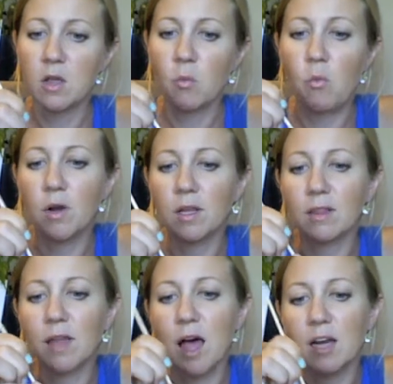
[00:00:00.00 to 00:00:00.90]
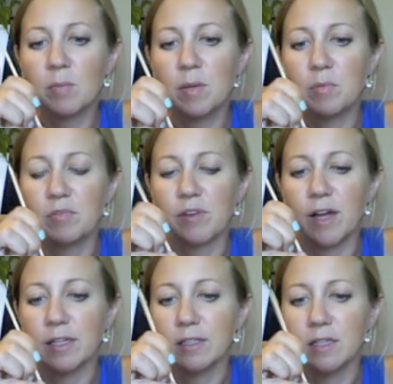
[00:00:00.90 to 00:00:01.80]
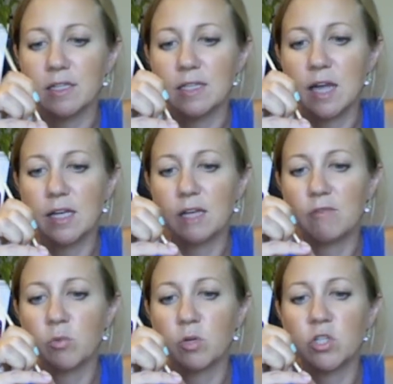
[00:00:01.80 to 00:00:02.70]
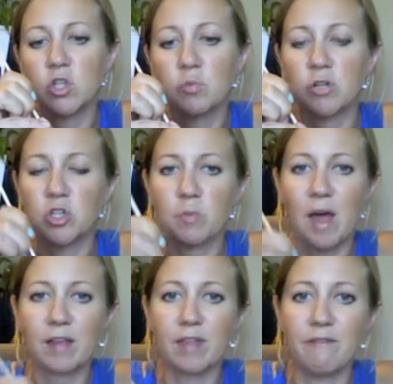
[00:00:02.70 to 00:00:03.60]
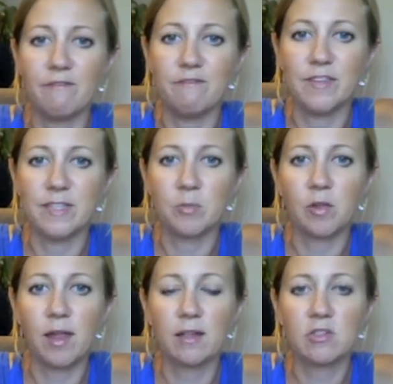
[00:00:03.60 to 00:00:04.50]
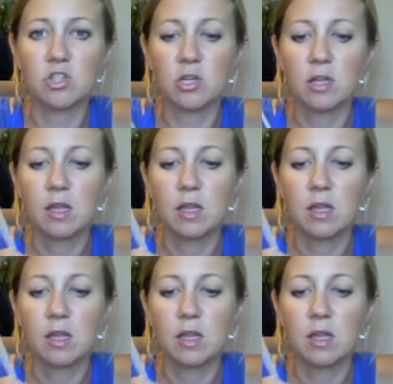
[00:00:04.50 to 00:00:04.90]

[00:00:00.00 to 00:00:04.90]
What a lot of people find is that even once you push back that visible edge,